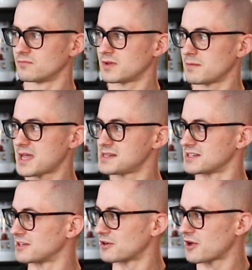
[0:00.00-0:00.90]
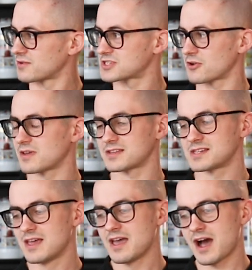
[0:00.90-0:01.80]
amazing, you know. So
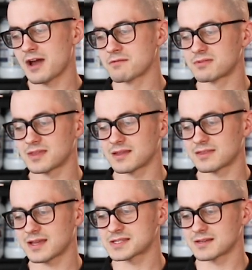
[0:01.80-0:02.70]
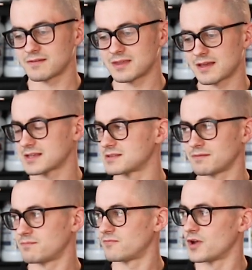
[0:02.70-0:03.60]
I don't think that's a
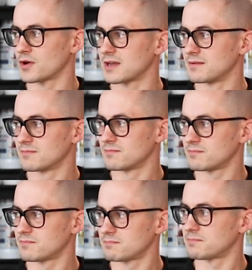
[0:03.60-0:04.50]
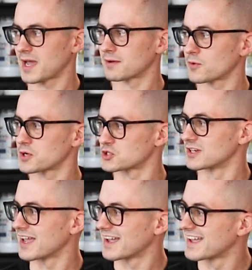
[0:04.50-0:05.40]
very bad question. Yeah.